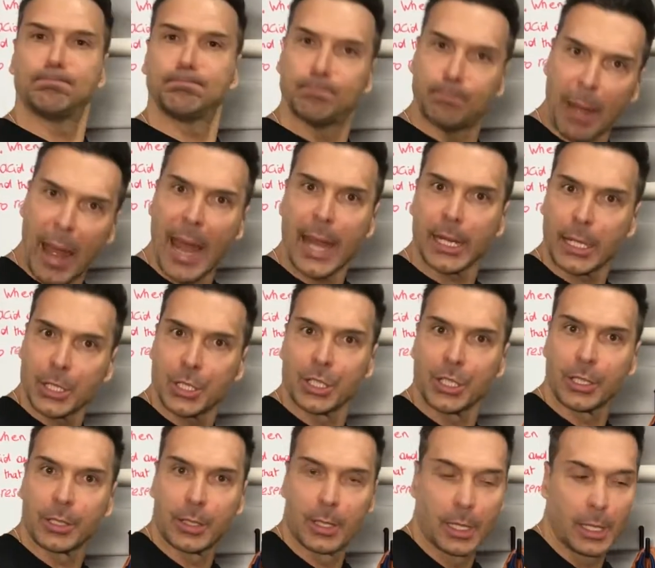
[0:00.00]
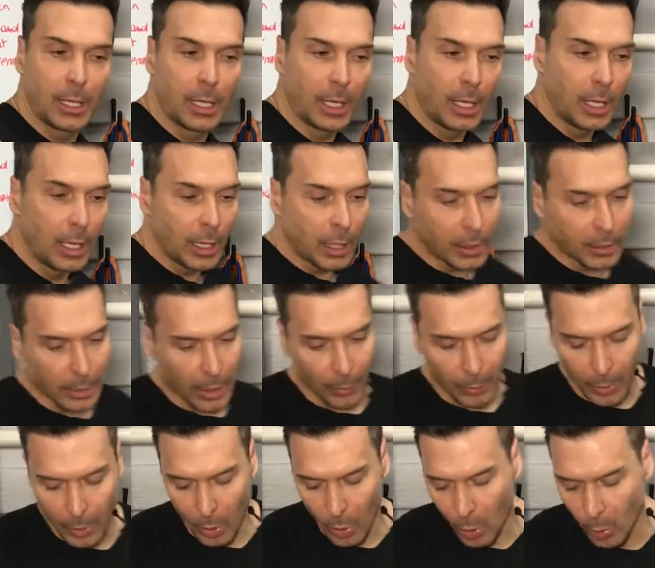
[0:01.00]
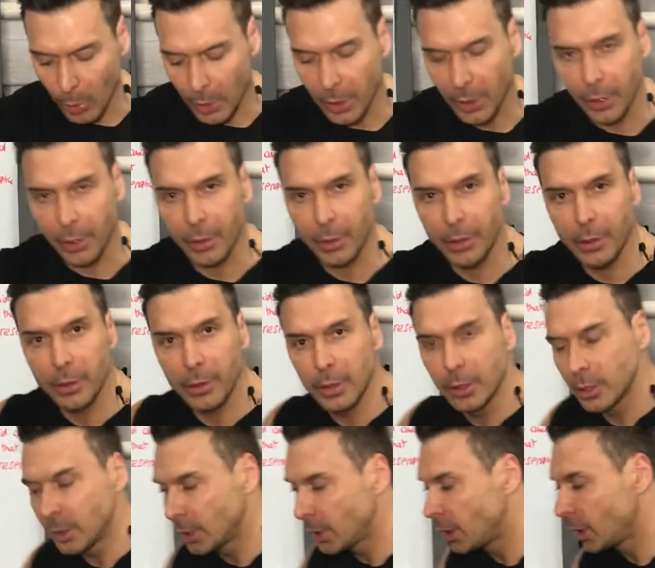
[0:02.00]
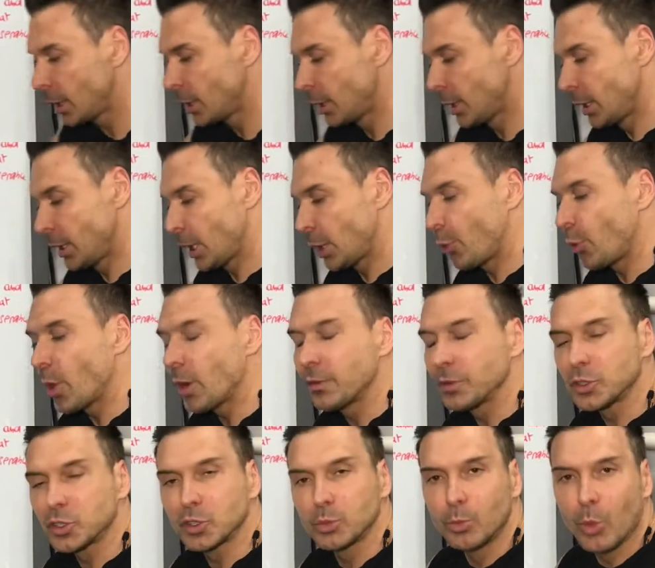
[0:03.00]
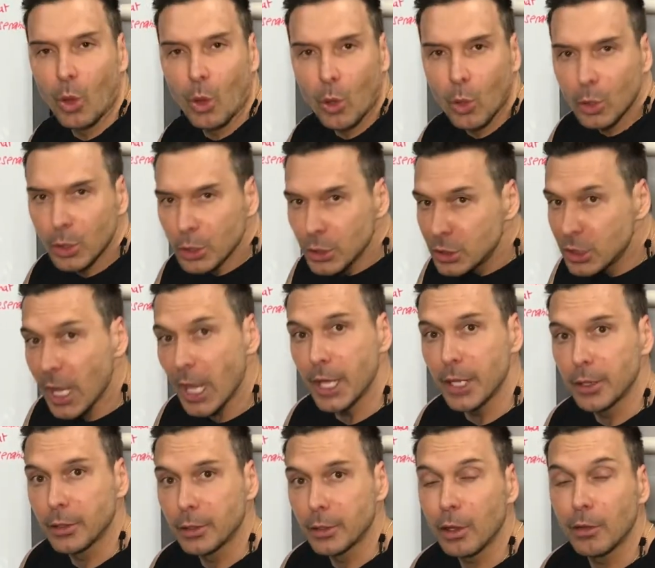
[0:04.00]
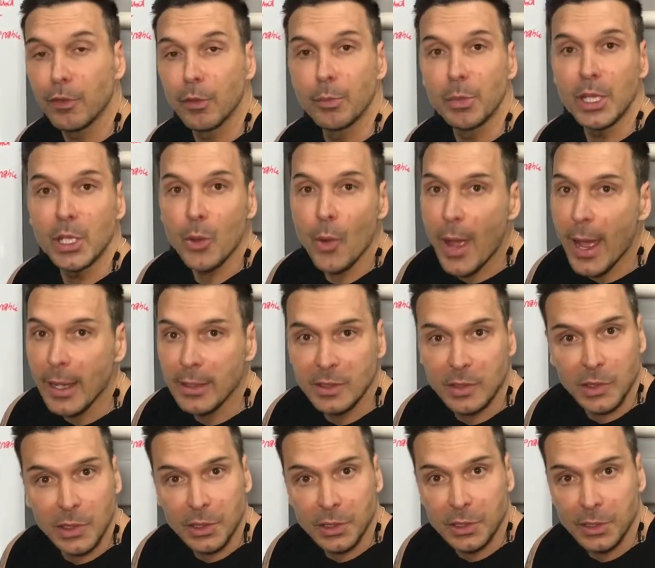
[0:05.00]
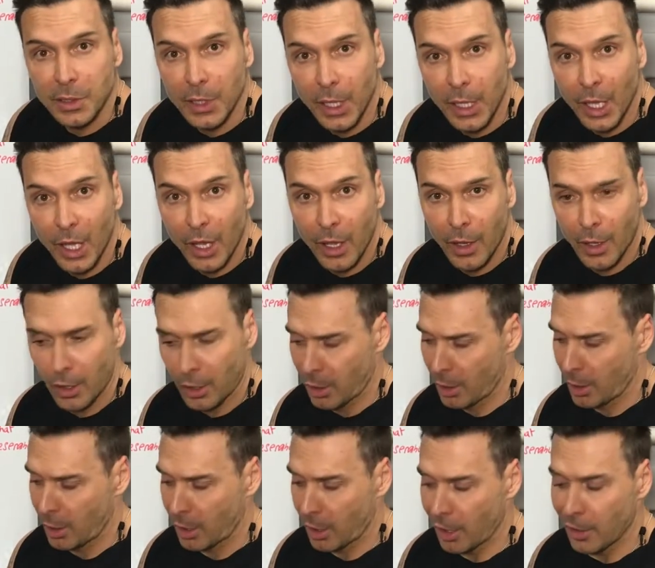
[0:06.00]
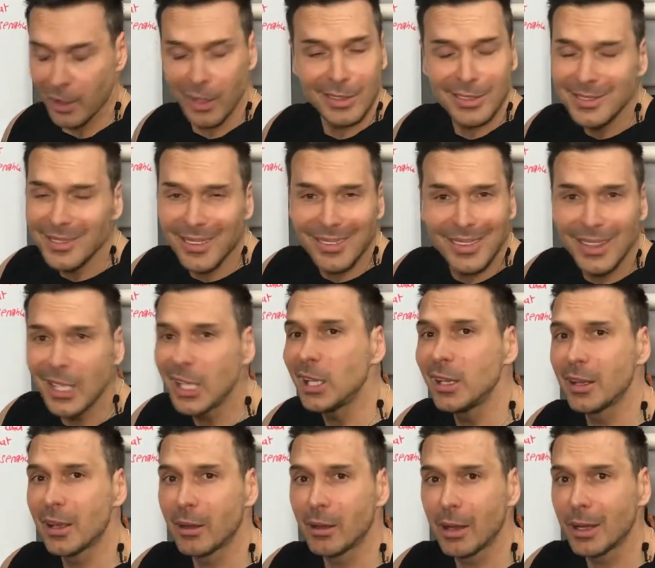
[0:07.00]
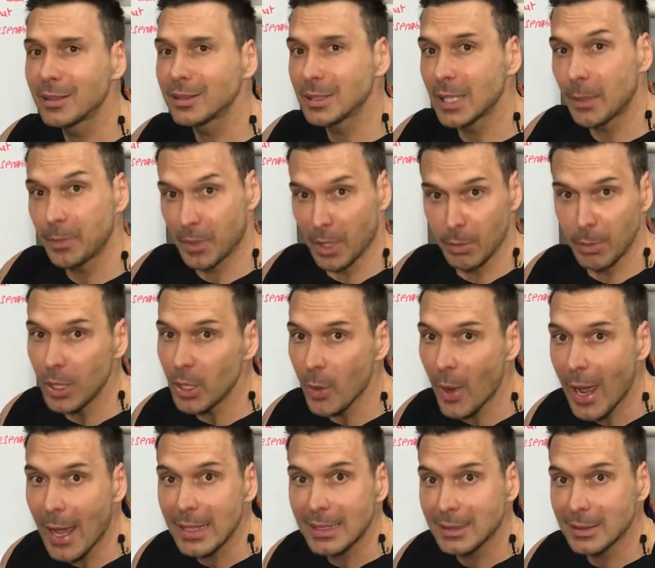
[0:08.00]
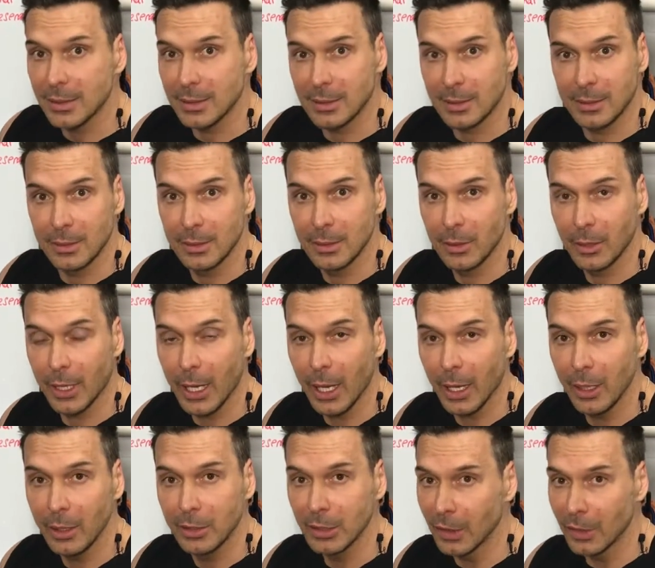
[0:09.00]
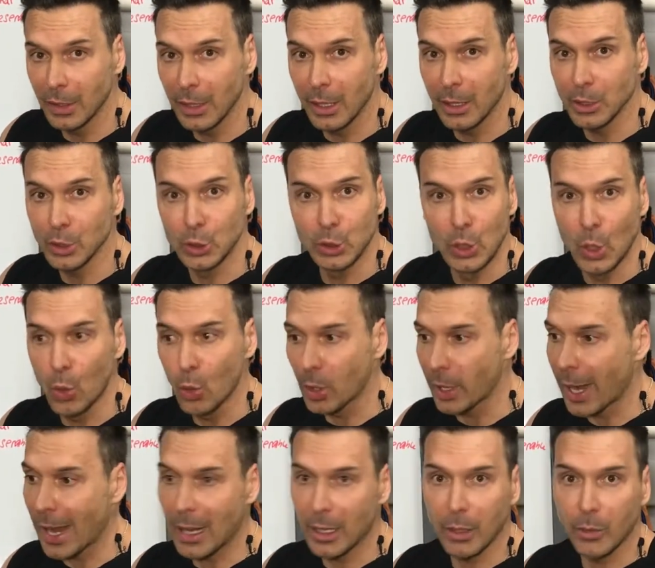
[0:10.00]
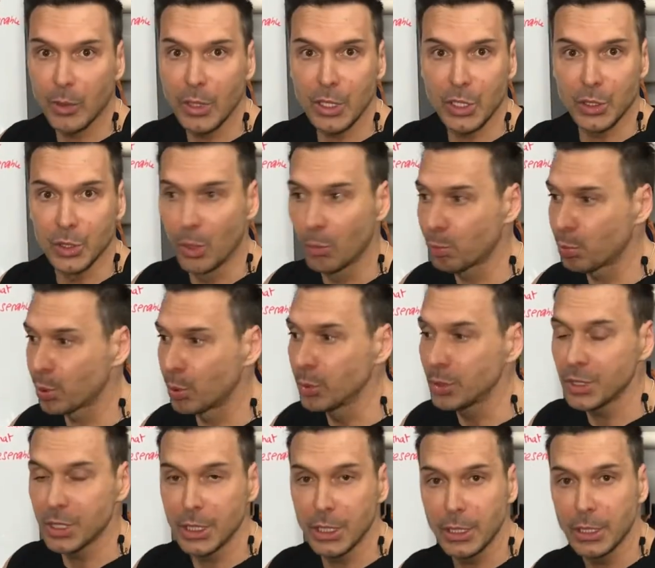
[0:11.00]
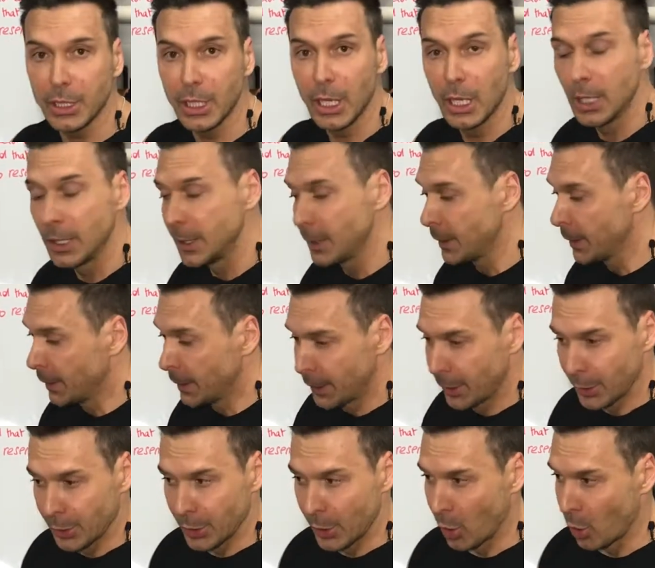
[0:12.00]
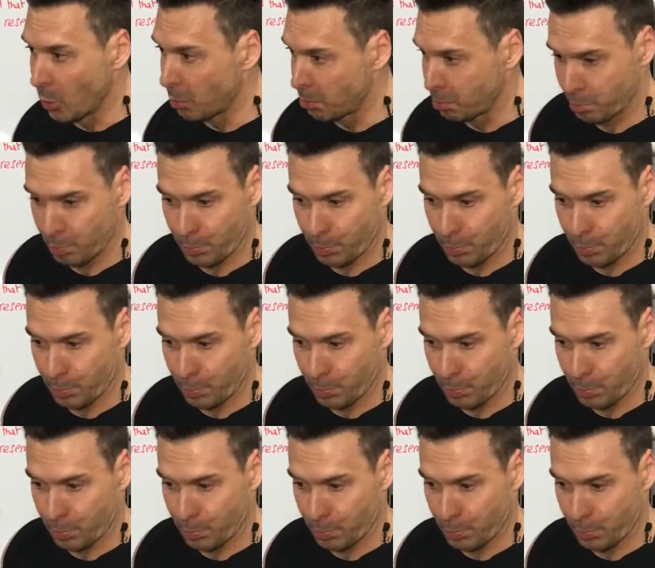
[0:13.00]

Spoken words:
package here. And then we go over here, we have a small container of amino acids, and there's nothing in there except amino acids, okay? Nothing else, no calories, no protein, no